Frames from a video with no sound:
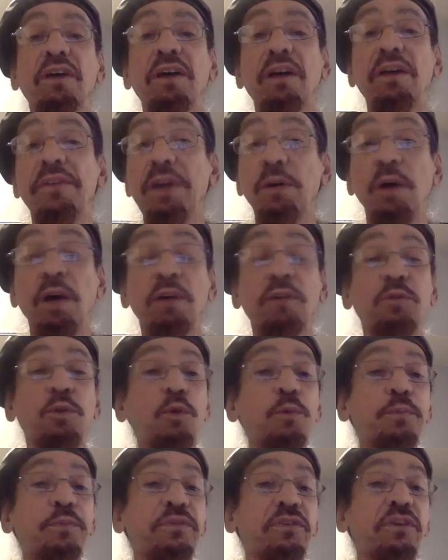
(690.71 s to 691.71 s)
there are
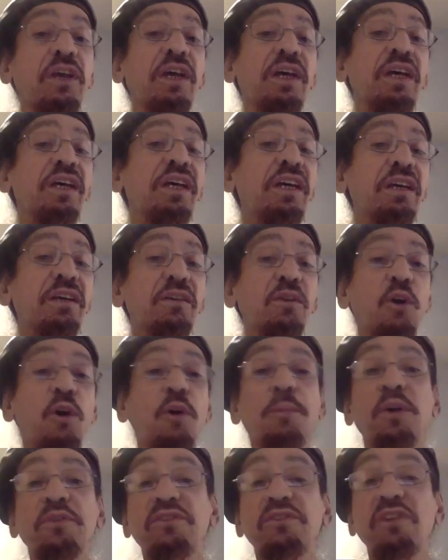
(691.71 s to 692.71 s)
groups in
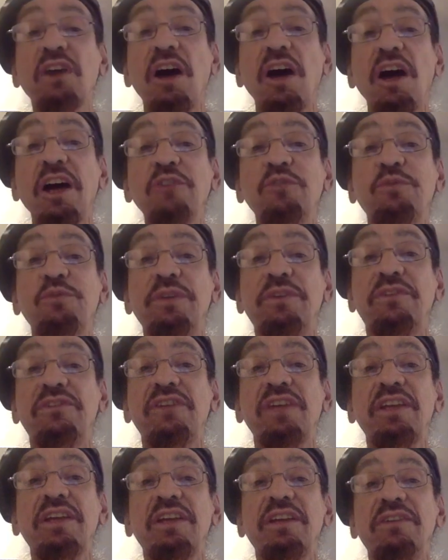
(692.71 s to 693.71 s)
almost 100
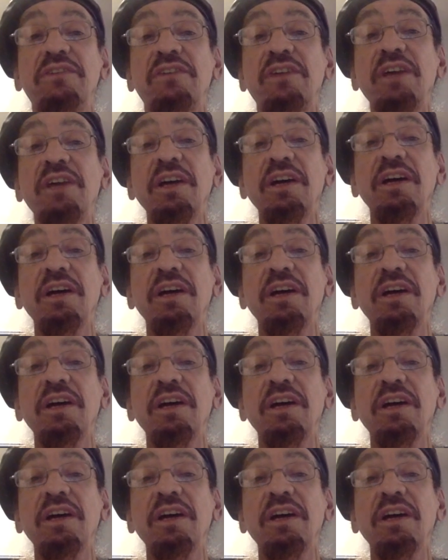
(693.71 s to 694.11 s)
cities